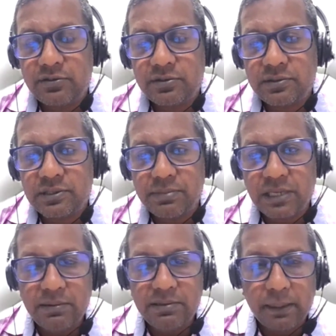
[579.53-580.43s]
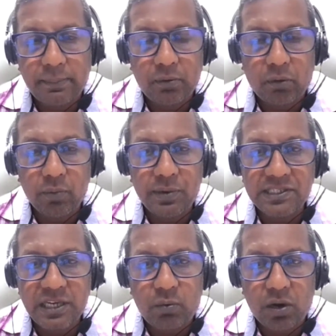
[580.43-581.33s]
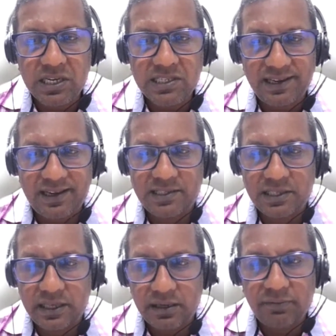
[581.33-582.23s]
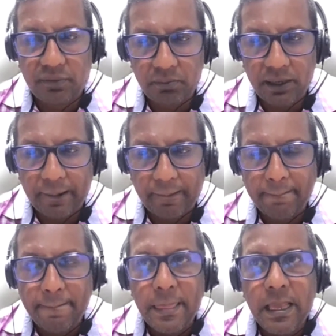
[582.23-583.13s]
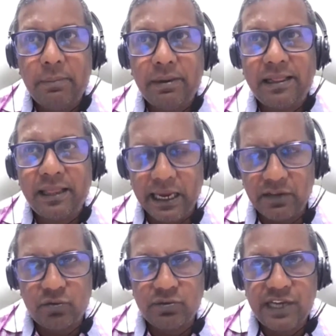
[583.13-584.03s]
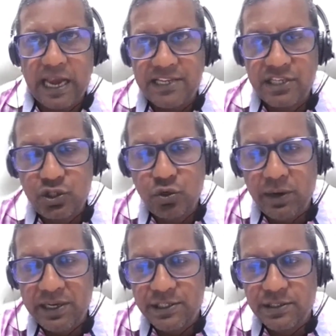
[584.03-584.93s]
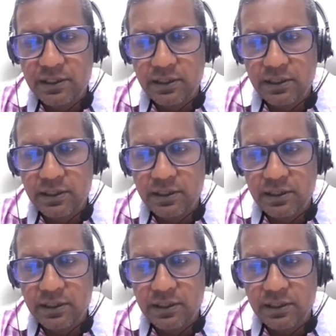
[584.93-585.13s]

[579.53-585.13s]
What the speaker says: it's sometimes people always say, what has LIASA done for me? But I think it's a two-way